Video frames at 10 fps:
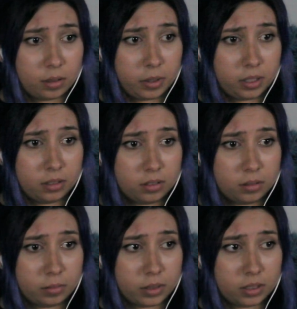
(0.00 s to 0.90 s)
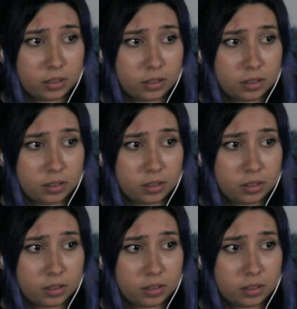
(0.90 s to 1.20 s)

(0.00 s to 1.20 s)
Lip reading: I mean, where